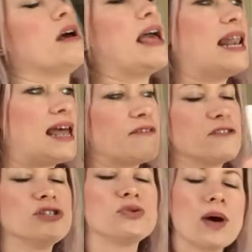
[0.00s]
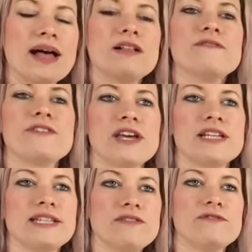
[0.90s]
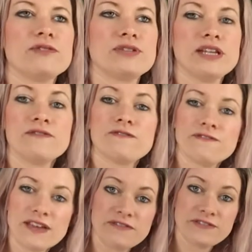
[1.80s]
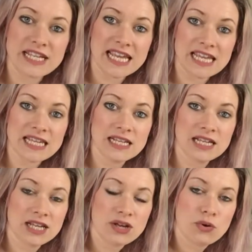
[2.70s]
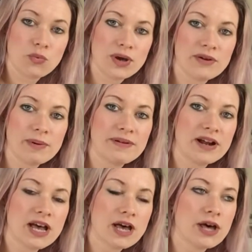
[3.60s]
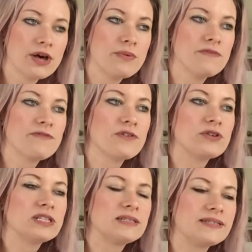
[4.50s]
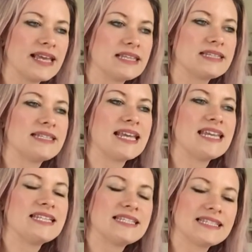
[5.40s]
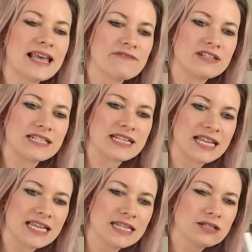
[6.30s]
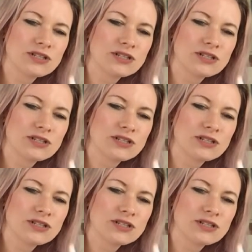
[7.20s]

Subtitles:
11, 12, 13, 14, 15. We were at home for 16, 17. So